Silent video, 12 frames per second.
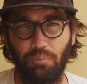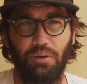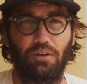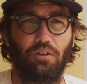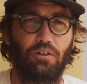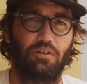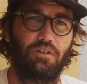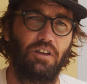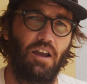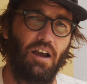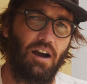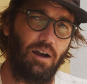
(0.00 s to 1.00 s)
because
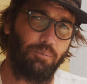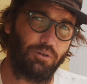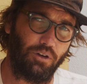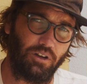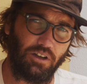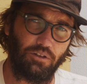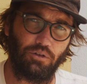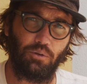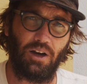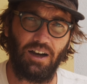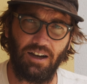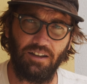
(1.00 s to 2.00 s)
I'm turning too
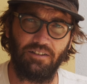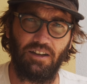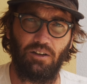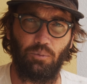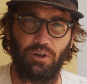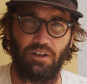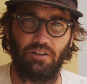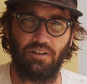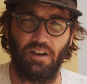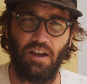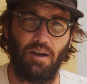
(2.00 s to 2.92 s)
hard downwind,